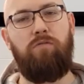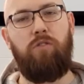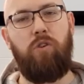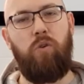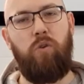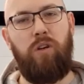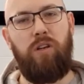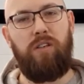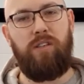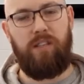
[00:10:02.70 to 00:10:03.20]

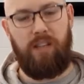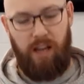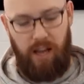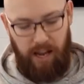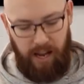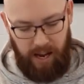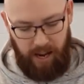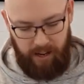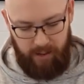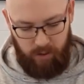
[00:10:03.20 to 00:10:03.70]
rulers
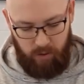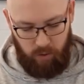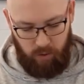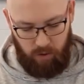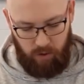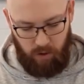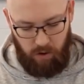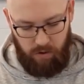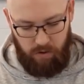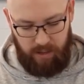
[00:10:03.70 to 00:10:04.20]
and
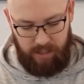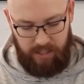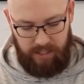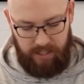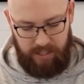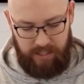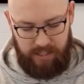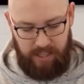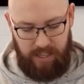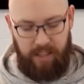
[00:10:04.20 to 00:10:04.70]

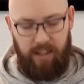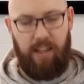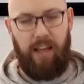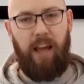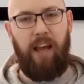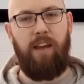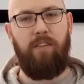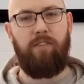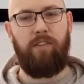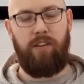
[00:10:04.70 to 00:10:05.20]
authorities in the
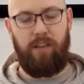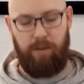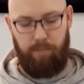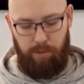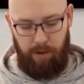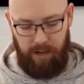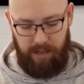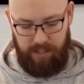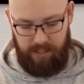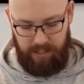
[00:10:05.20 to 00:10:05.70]
heavenly
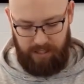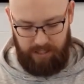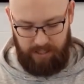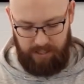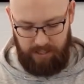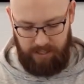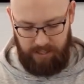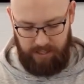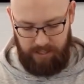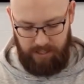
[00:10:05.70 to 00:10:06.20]

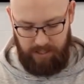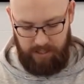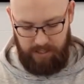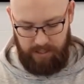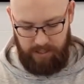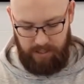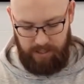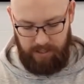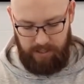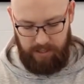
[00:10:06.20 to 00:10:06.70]
places.
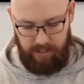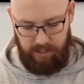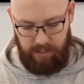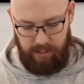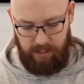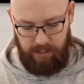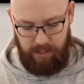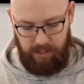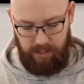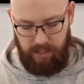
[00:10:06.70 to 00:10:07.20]

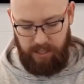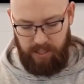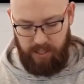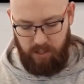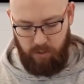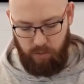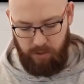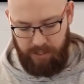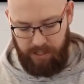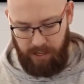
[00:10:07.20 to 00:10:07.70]
This
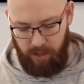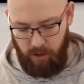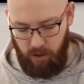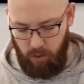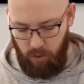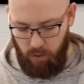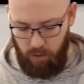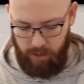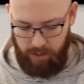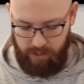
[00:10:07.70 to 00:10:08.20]
was in
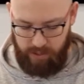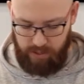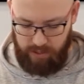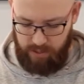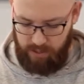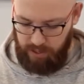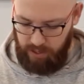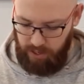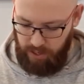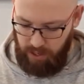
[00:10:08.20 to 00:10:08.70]

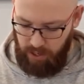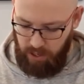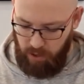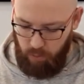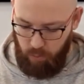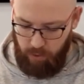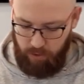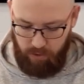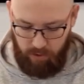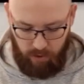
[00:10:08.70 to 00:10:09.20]
accordance
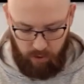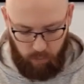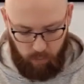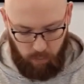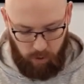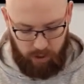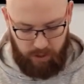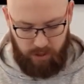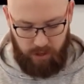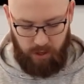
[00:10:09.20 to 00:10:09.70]
with the
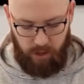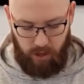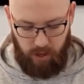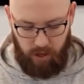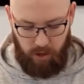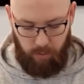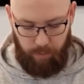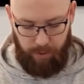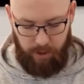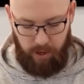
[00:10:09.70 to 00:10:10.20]

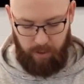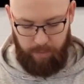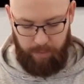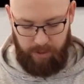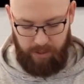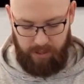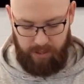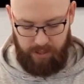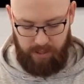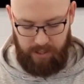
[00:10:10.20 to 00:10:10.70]
eternal
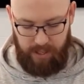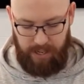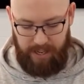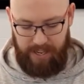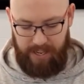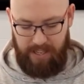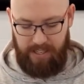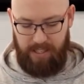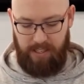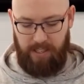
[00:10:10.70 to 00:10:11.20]
purpose that
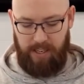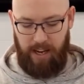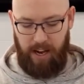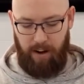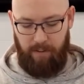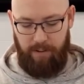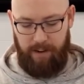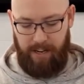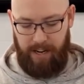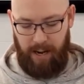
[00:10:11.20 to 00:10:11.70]
he has
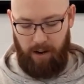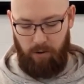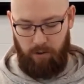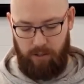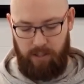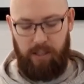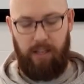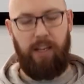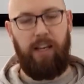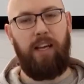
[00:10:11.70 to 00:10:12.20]
carried
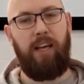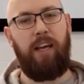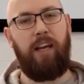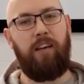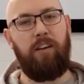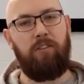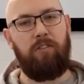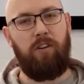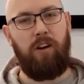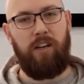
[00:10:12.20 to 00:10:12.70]
out
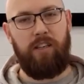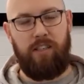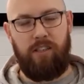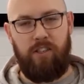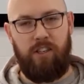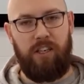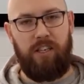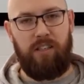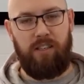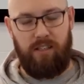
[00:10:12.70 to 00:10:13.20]
in Christ
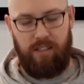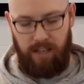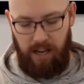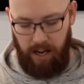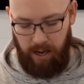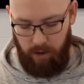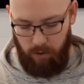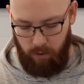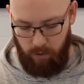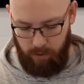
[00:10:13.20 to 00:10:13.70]
Jesus our
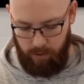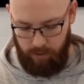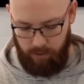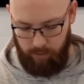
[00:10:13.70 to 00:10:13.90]
Lord,